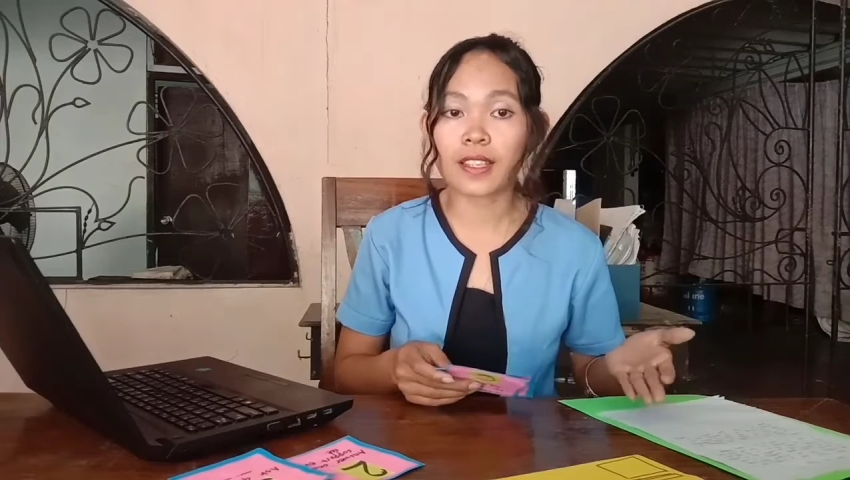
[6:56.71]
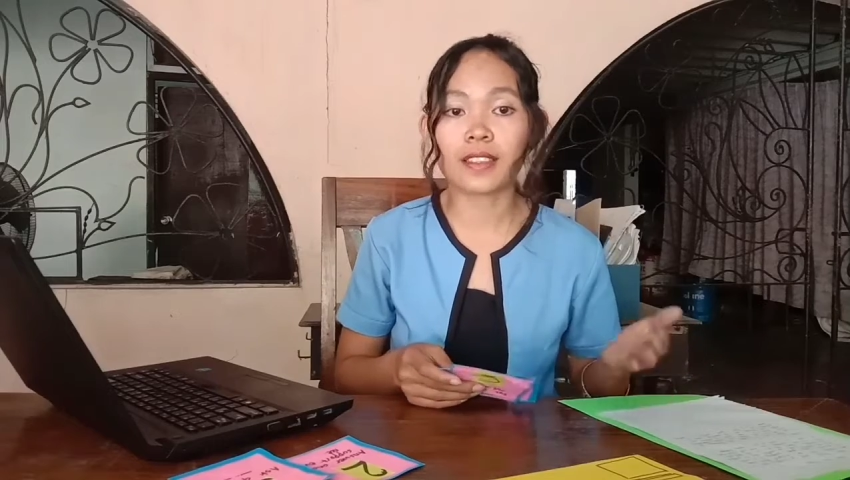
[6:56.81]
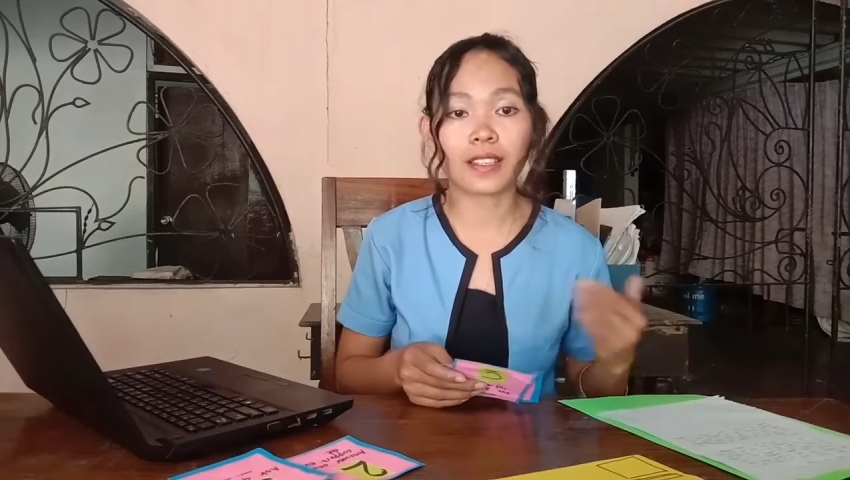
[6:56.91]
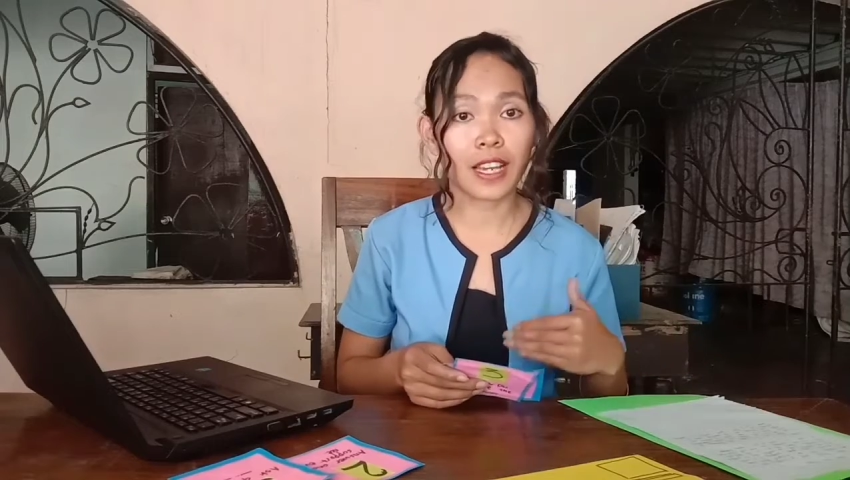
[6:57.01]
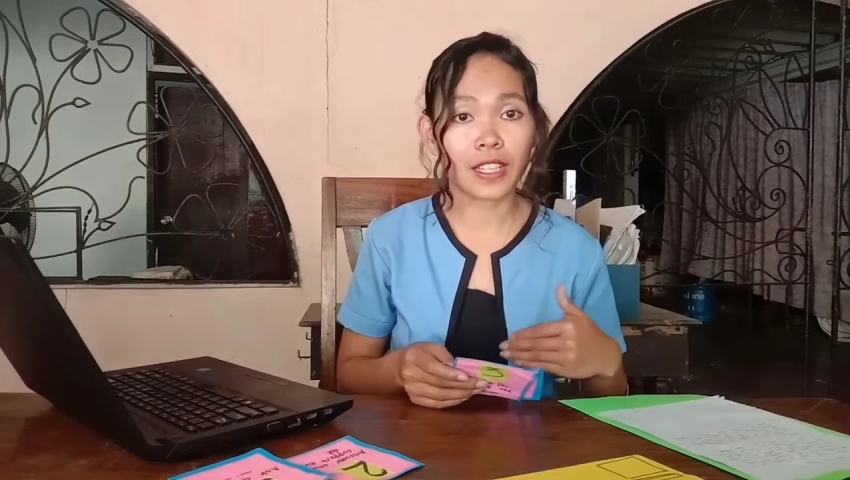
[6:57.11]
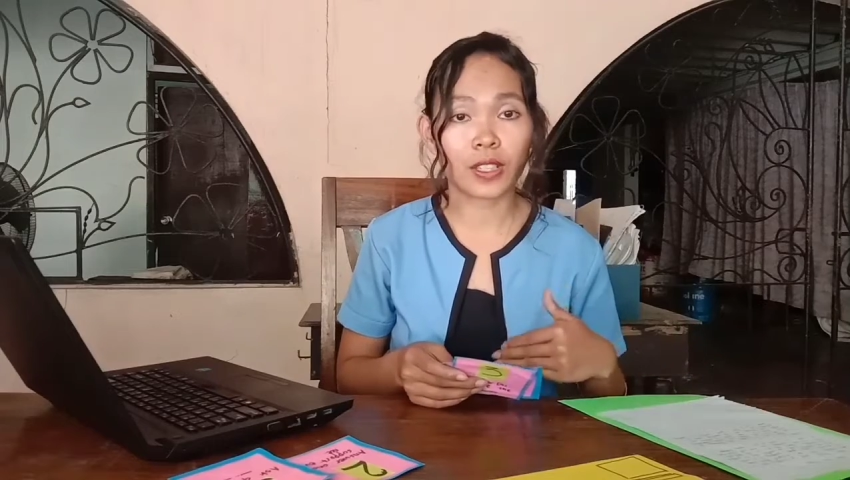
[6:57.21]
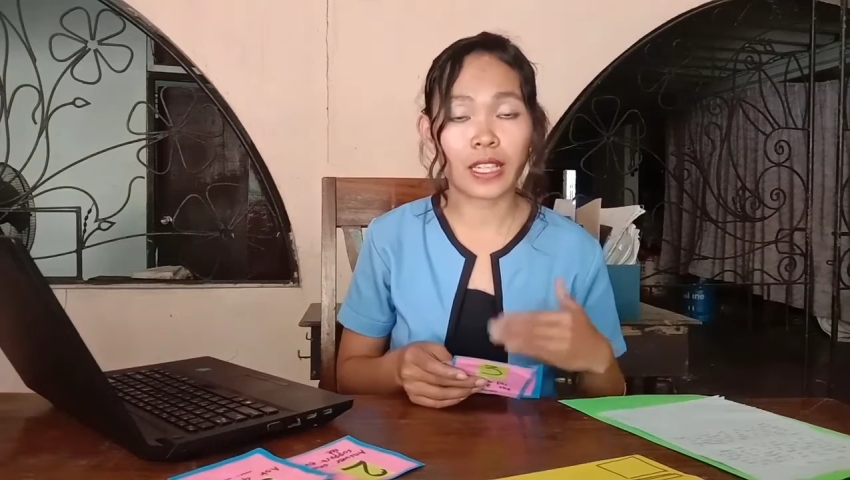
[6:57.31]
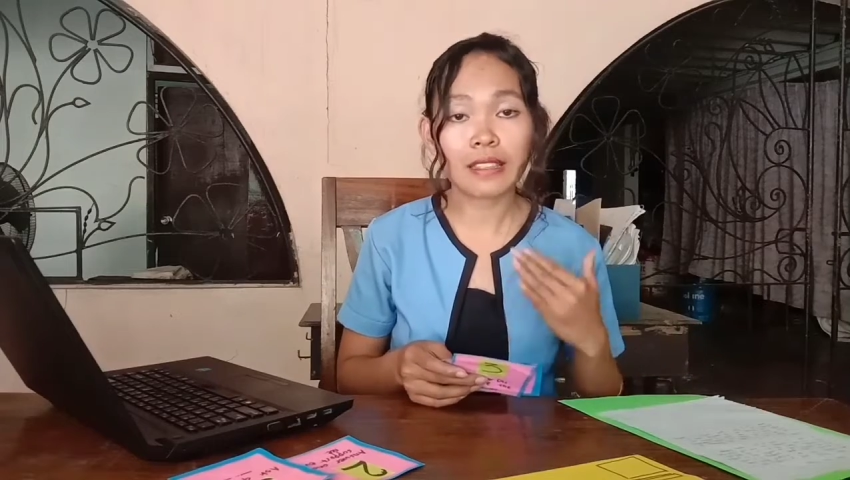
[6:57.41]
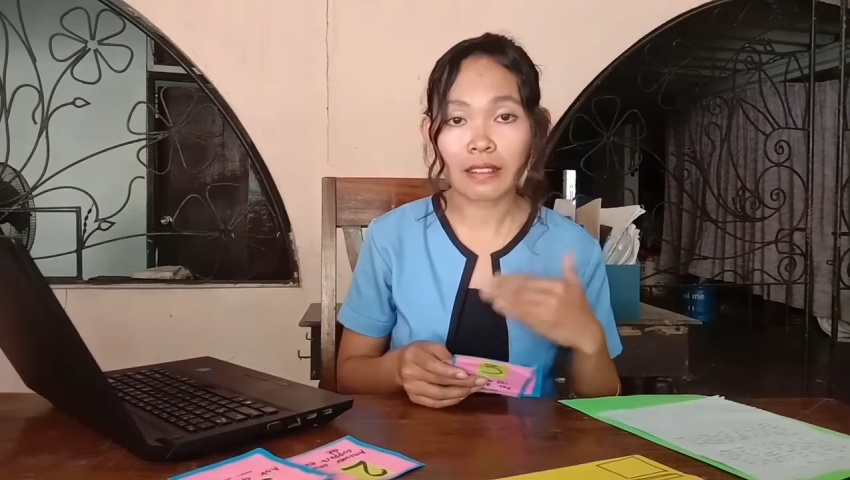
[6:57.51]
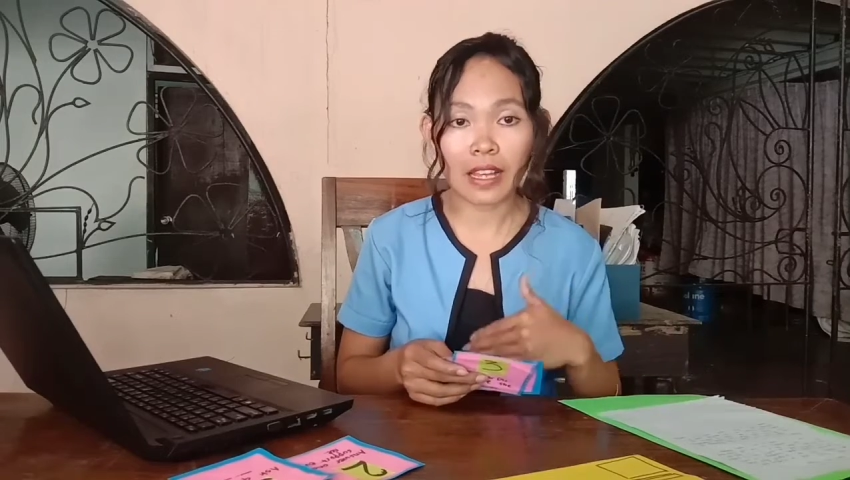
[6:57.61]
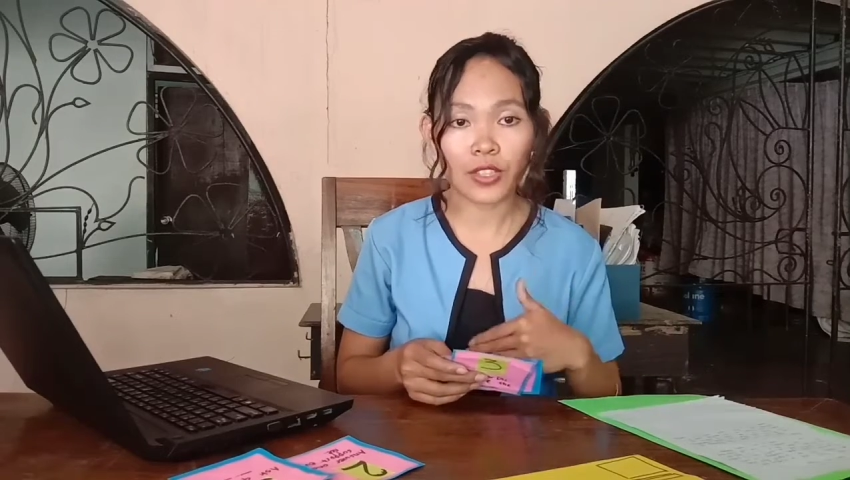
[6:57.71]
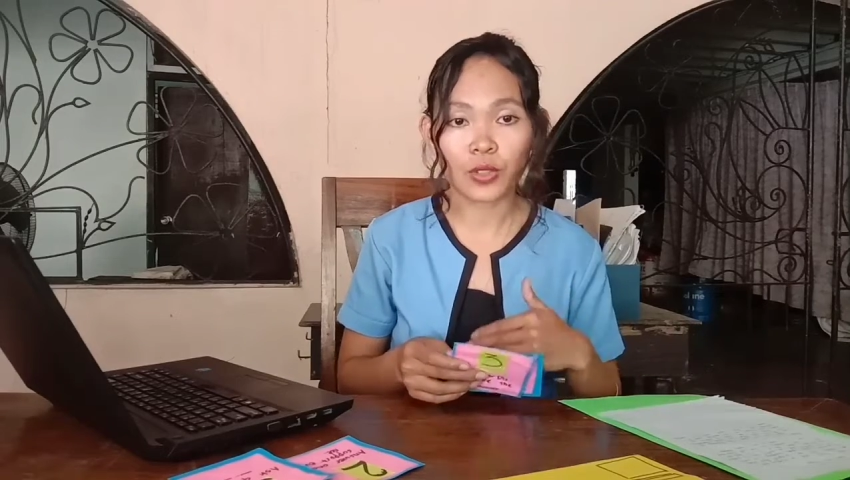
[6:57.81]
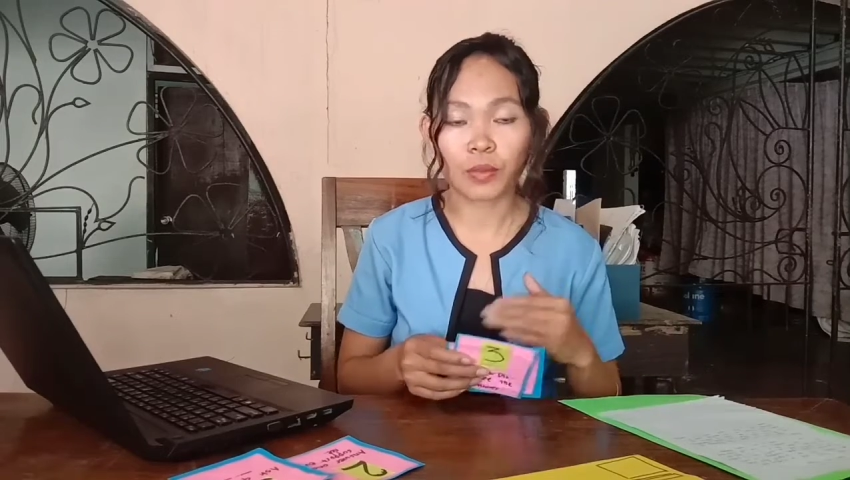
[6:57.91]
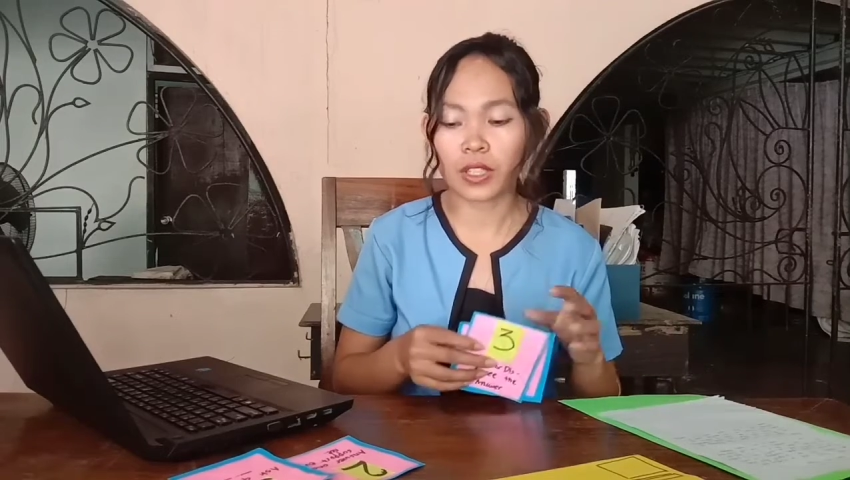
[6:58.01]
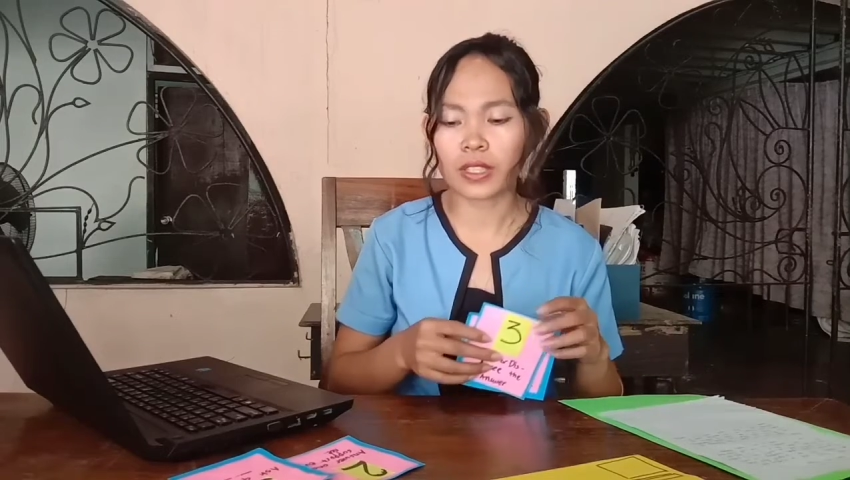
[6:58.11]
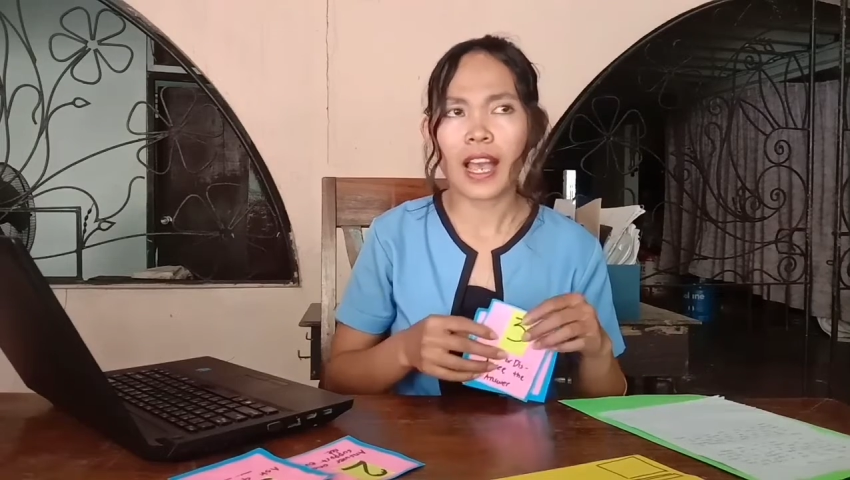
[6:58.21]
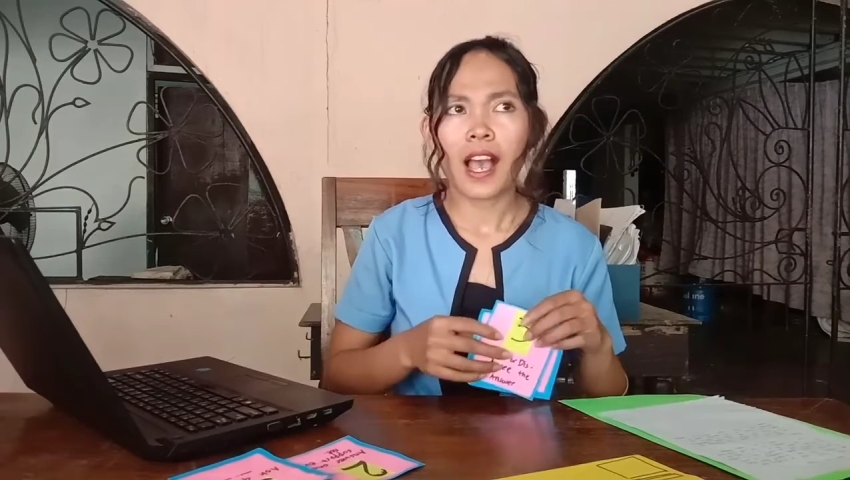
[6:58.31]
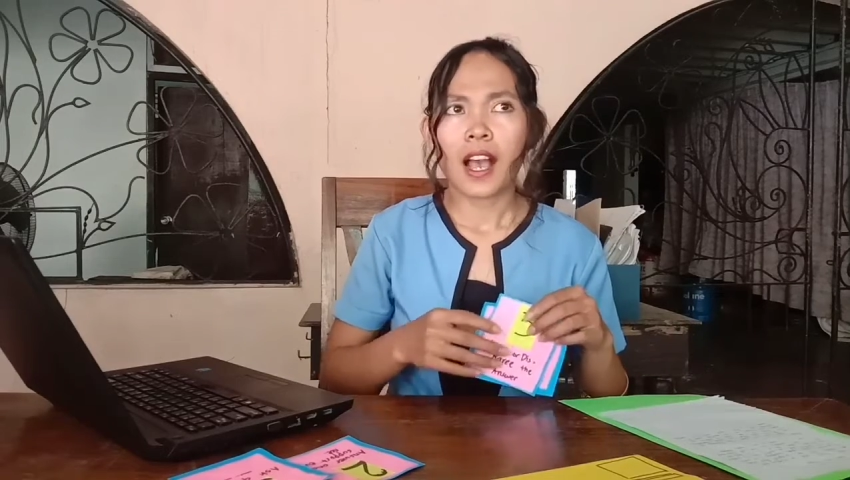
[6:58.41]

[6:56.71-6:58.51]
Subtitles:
in the classroom, because